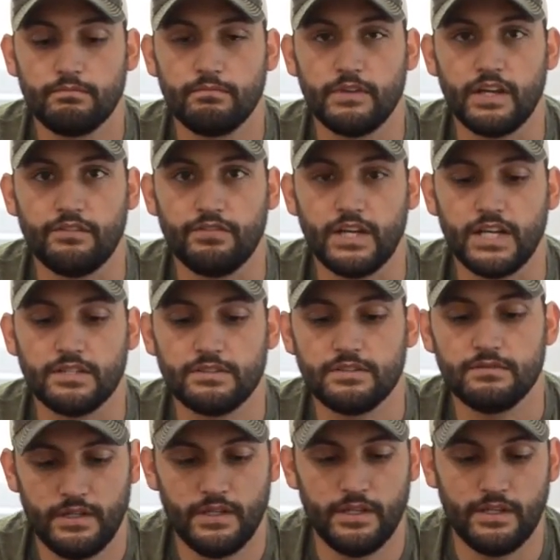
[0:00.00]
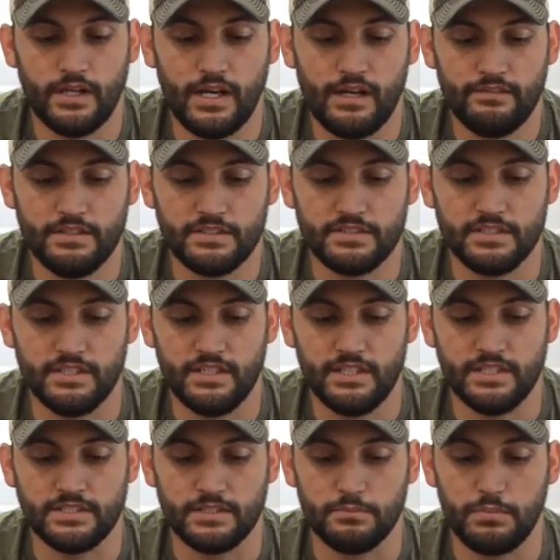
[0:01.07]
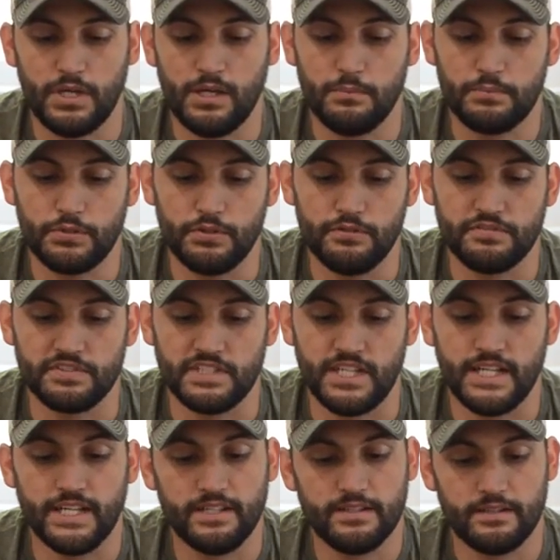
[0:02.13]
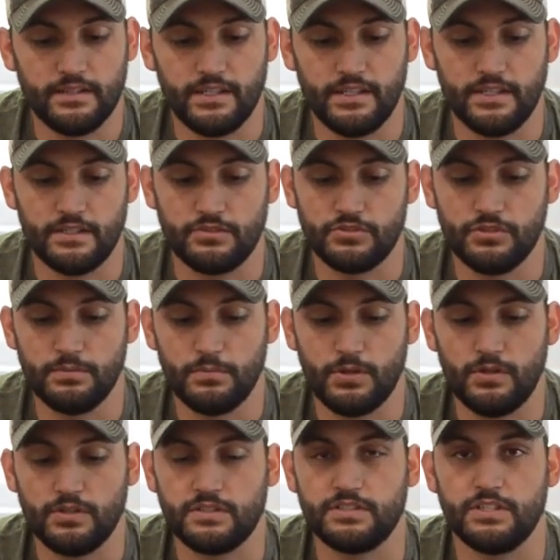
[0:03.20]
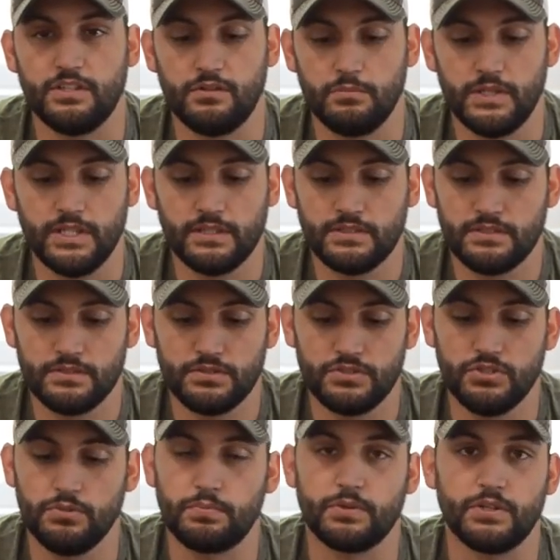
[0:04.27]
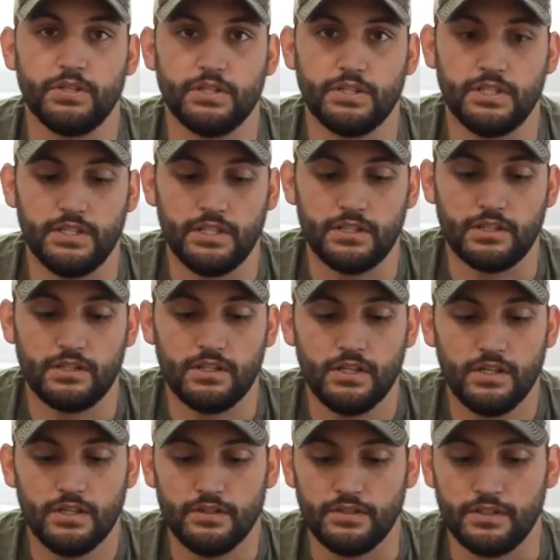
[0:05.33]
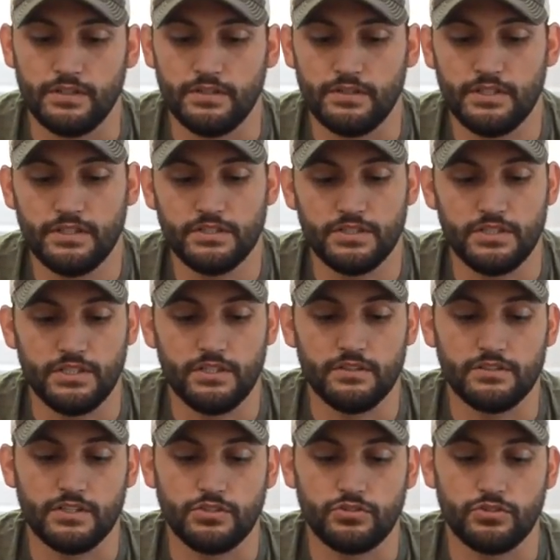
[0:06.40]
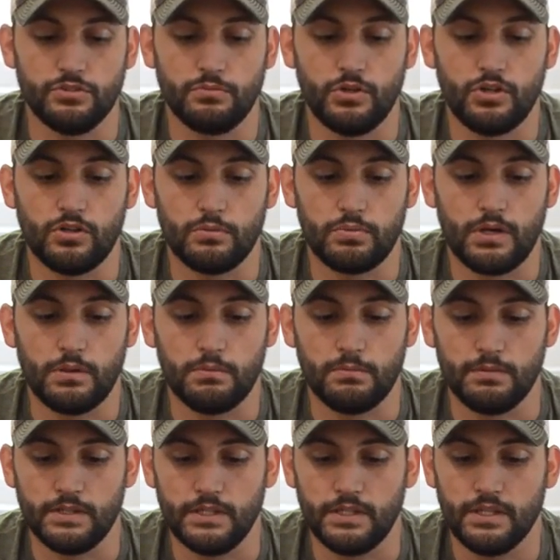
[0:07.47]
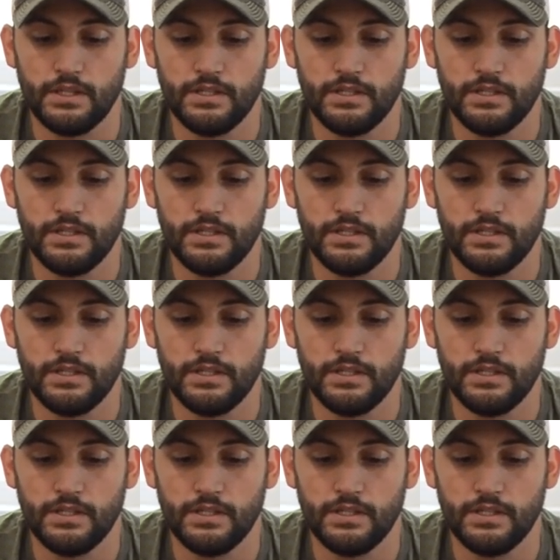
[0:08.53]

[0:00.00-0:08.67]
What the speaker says: that fast. And obviously it's a bomb-proof sight. Truball Excel makes super good gear. The engineers at Truball are probably